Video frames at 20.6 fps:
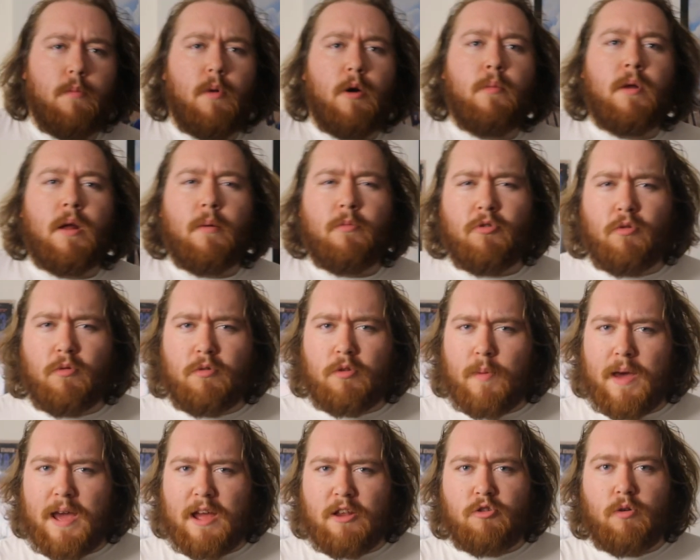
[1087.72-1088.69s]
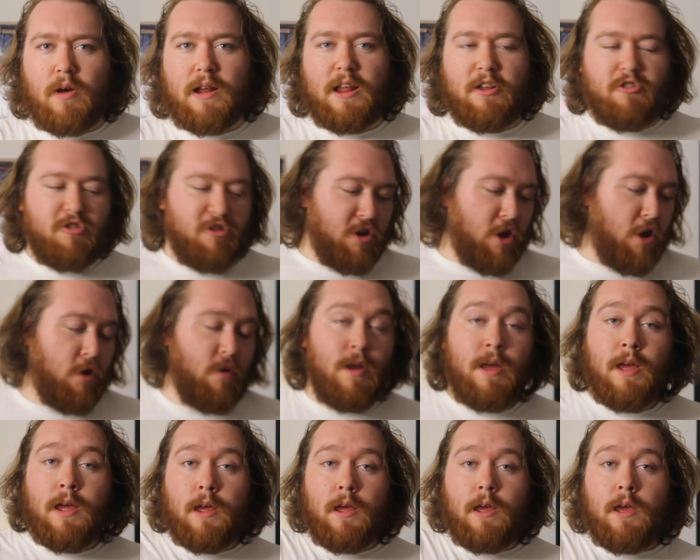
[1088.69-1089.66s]
the moment, I'm sort of debating, do I literally go,
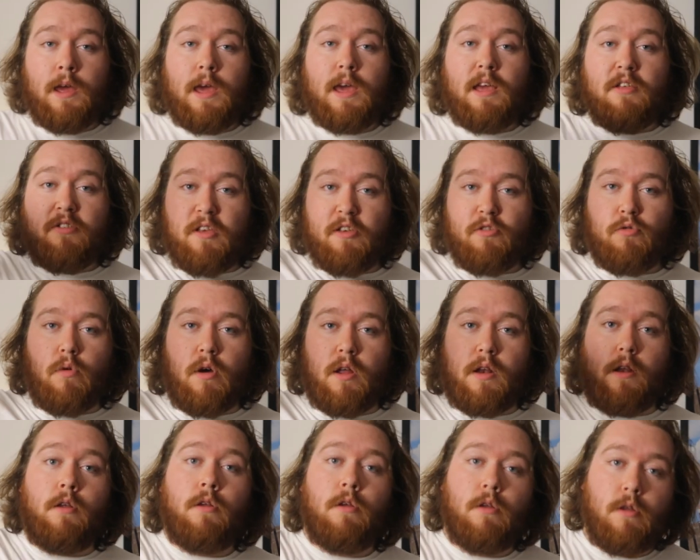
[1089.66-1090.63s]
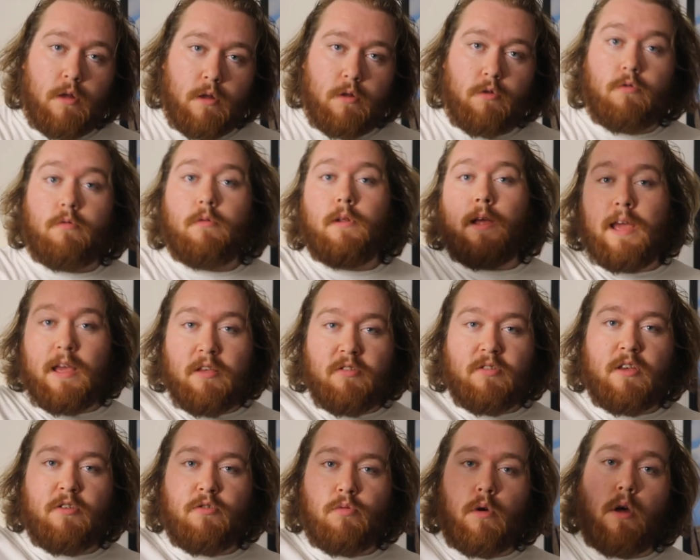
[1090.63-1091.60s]
here's this one, here's
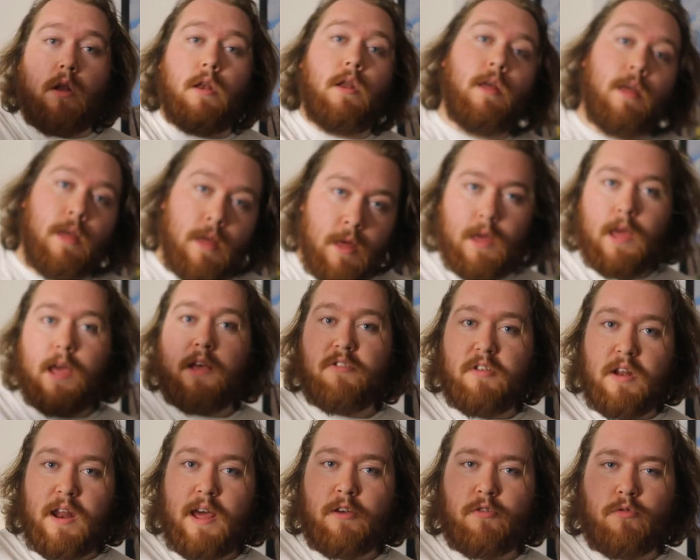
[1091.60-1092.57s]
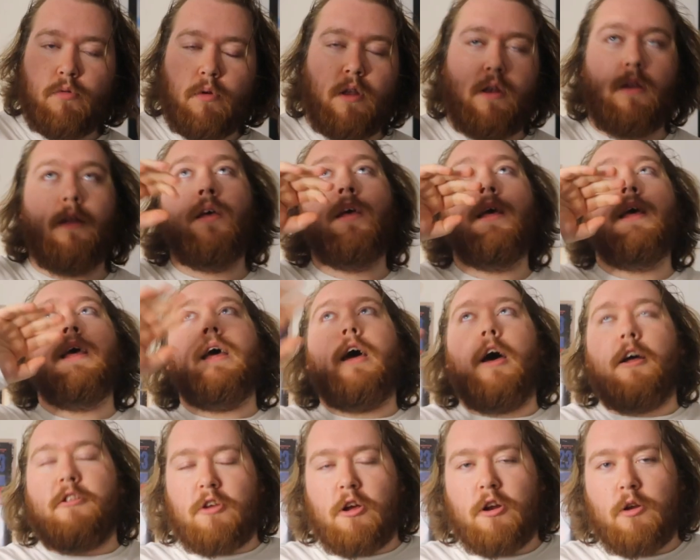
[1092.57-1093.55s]
this one, here's the next one.
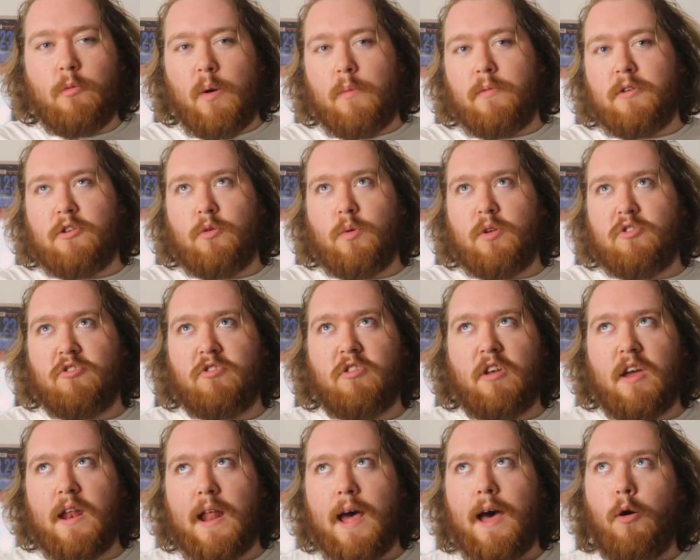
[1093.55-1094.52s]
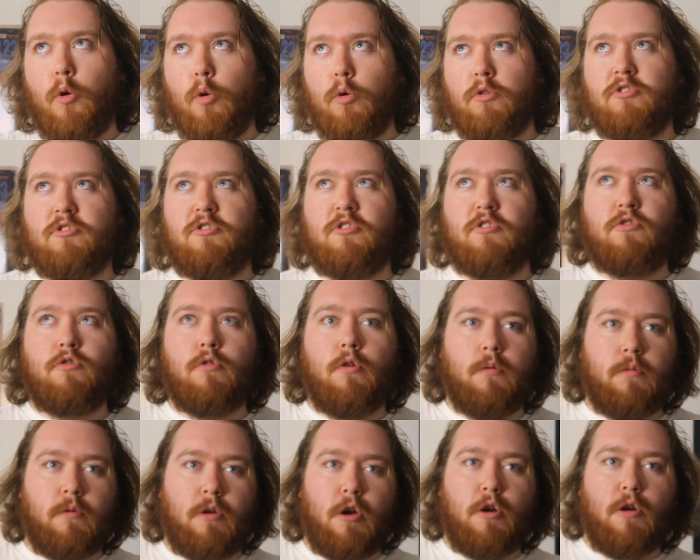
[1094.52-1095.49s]
I don't know whether to do it just like that, or to just
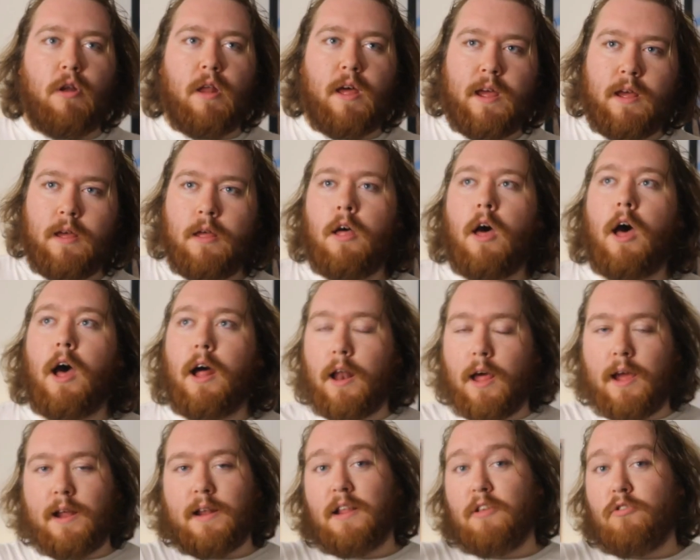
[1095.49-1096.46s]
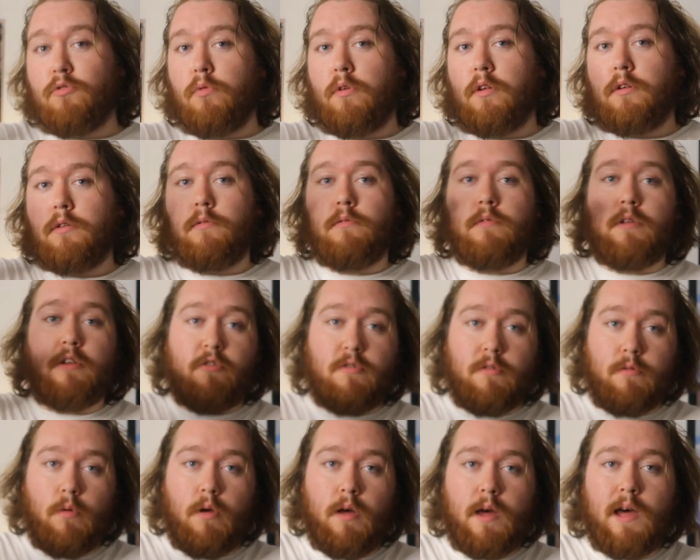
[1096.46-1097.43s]
sort of go like, I like this one, this
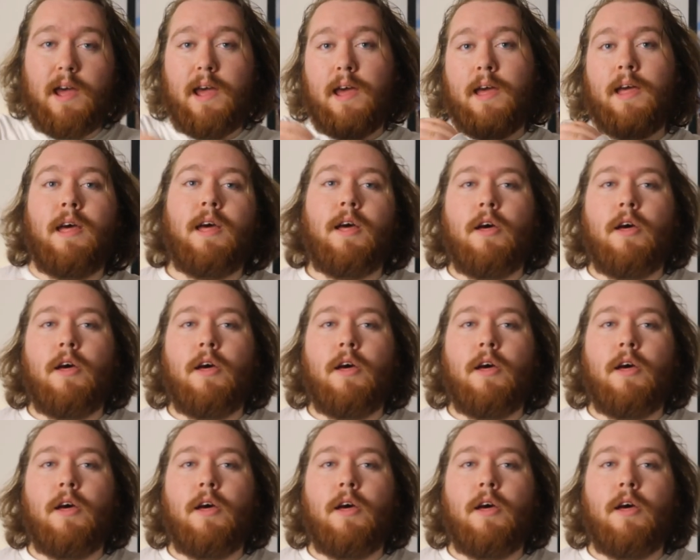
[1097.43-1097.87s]
is why,